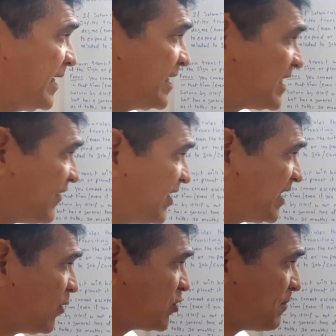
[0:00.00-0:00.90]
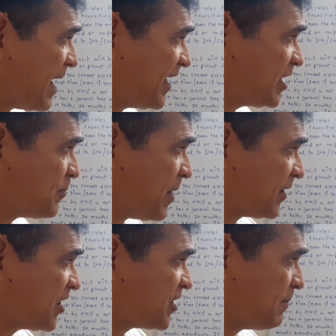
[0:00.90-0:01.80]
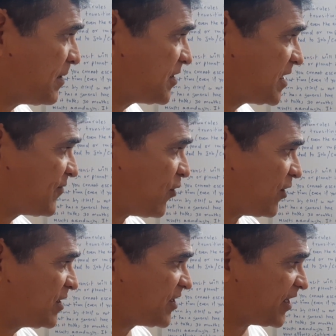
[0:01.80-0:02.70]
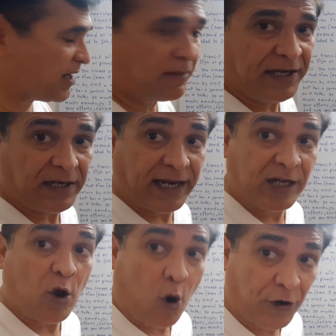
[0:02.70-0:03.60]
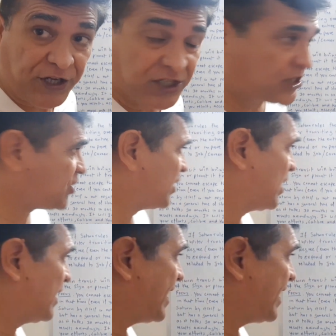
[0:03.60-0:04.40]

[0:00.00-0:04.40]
Seventh house, marriage, partnership, business, foreign settlement and audience.